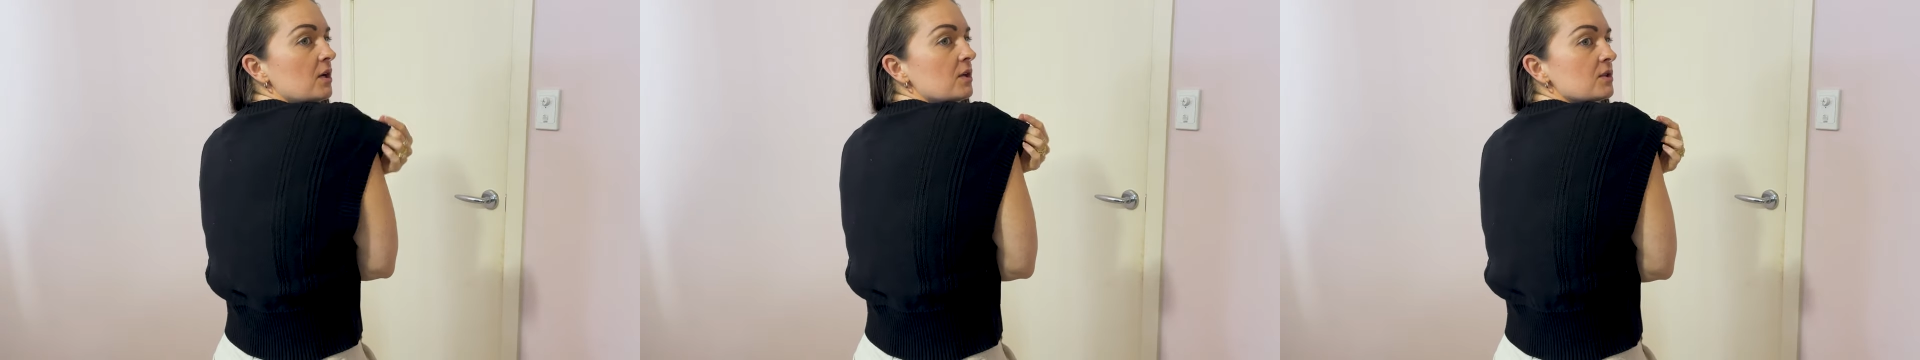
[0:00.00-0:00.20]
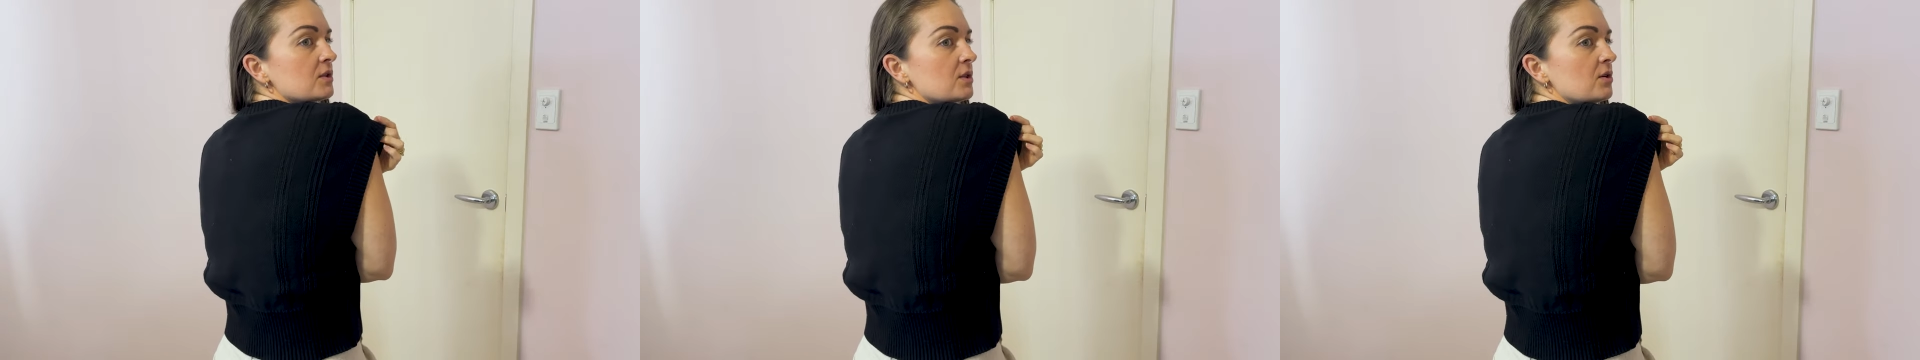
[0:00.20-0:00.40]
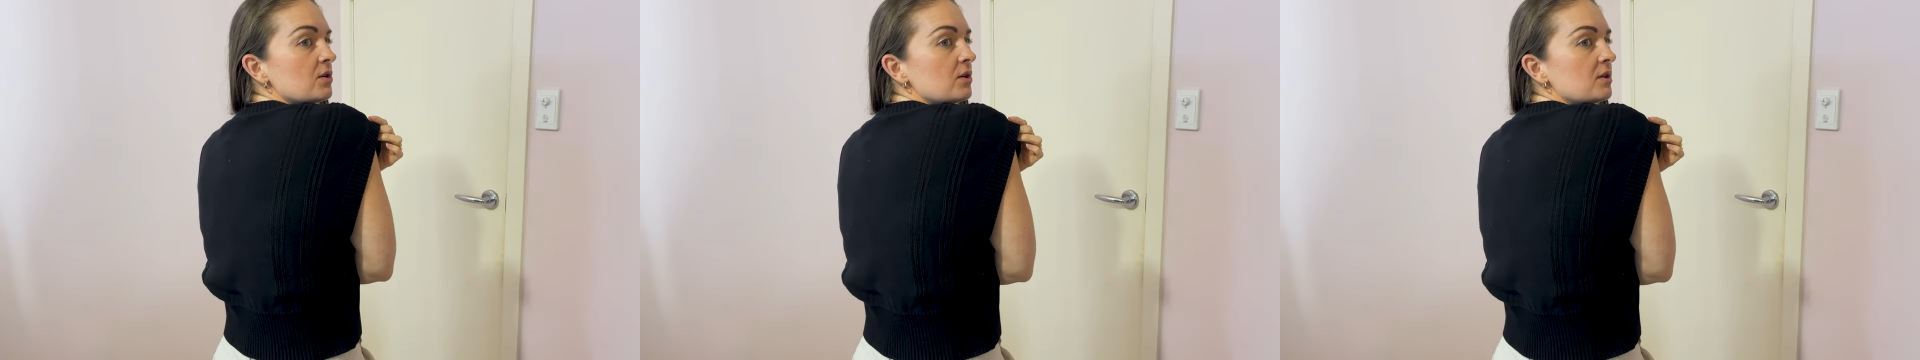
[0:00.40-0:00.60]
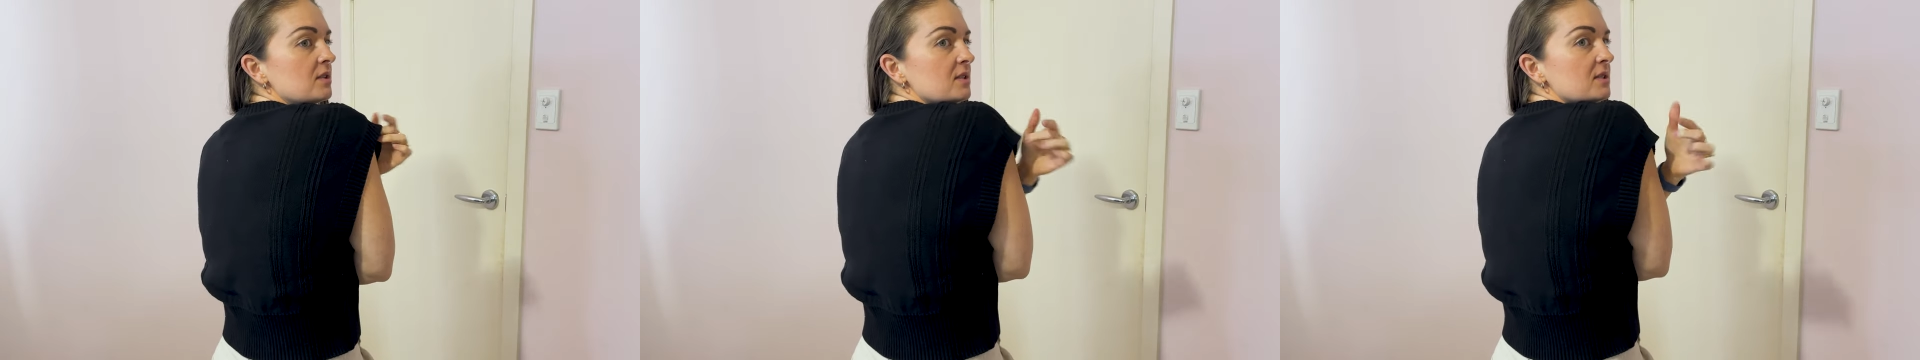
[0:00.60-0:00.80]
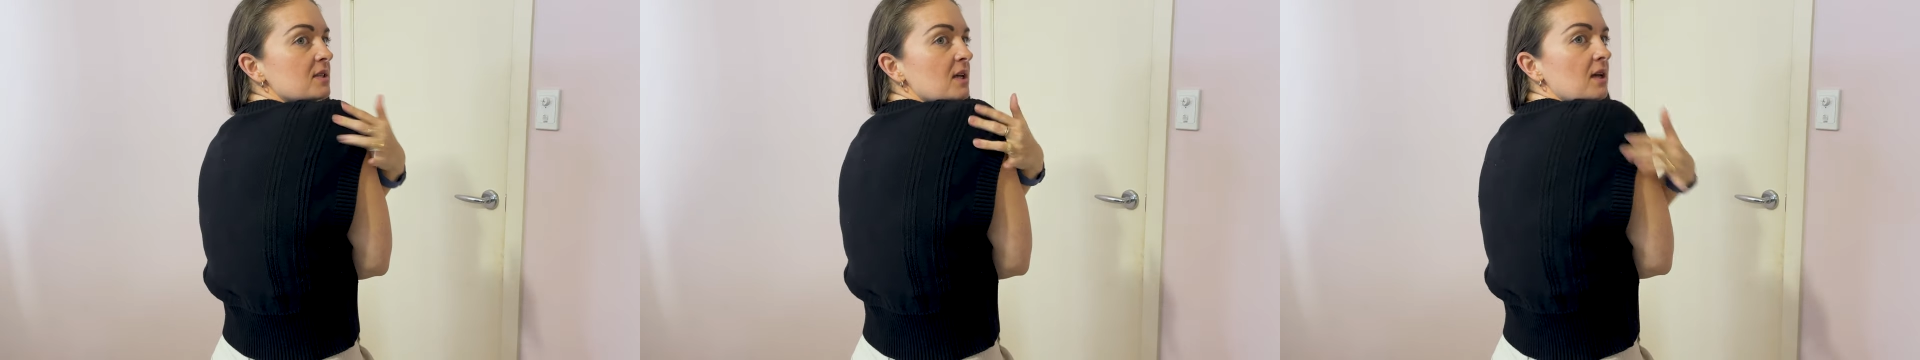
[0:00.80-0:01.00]
so you can
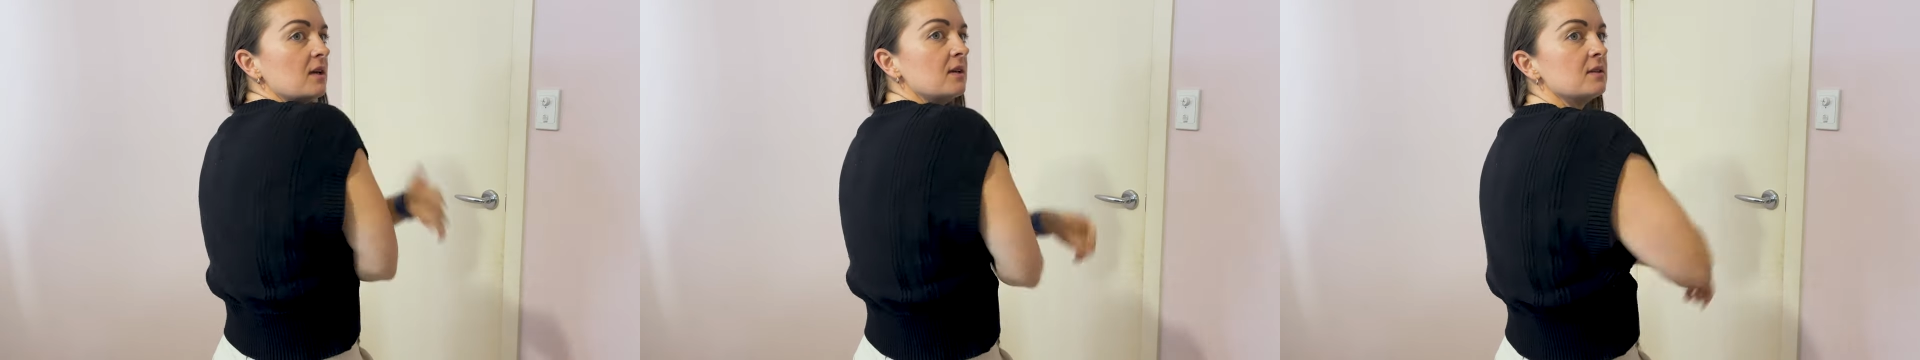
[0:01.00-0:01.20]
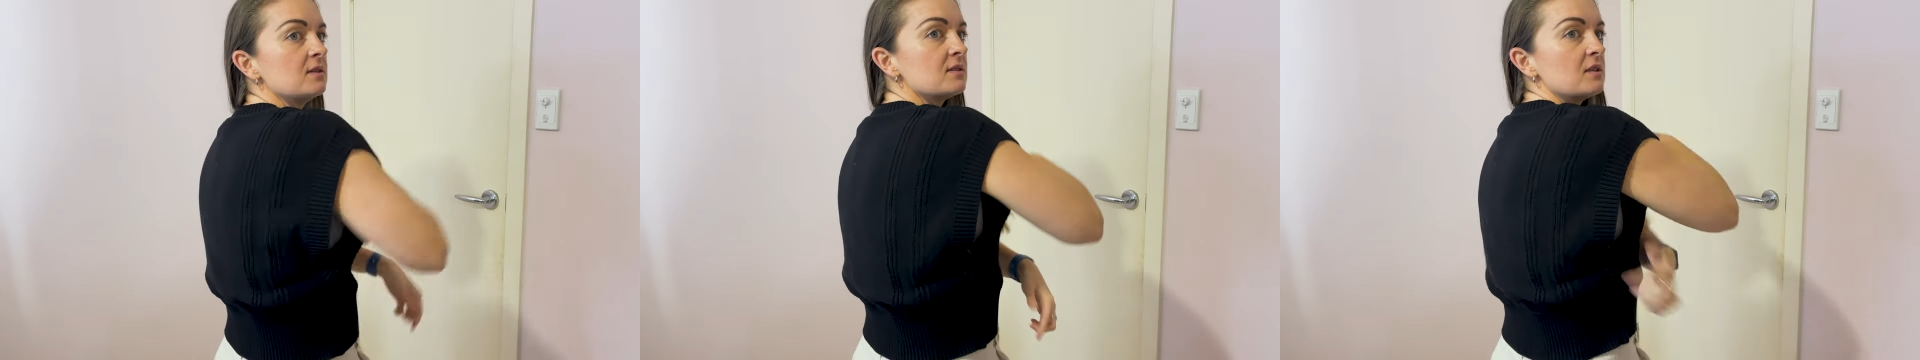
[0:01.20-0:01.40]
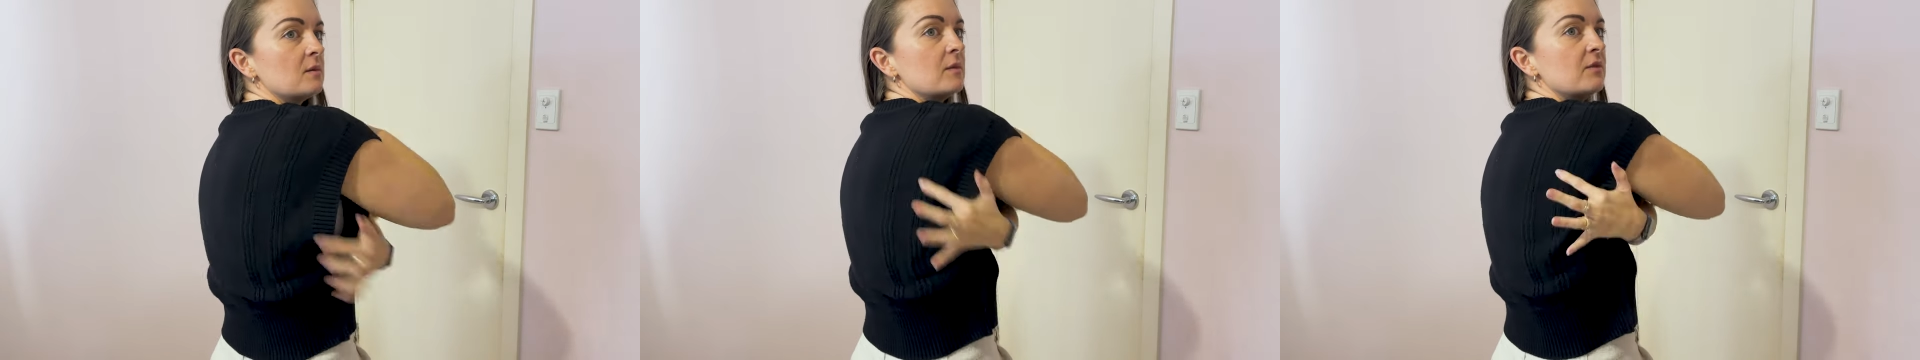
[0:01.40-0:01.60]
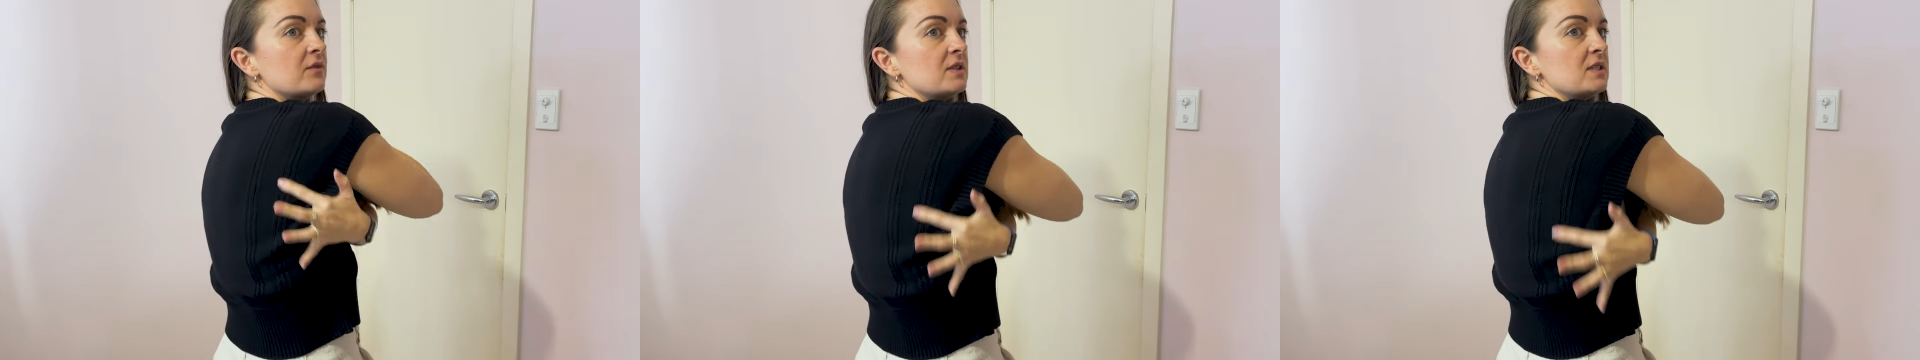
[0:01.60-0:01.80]
see some of the